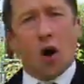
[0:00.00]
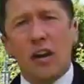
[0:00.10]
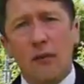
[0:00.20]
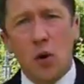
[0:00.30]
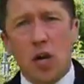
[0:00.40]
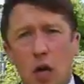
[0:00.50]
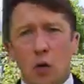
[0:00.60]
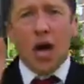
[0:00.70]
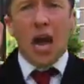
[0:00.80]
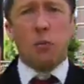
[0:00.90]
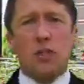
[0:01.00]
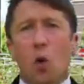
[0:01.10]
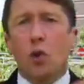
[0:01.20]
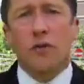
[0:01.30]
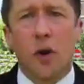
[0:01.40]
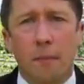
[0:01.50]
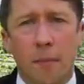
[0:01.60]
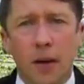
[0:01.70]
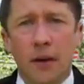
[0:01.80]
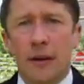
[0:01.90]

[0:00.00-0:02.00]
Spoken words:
I'll give you a clue, it was all of them.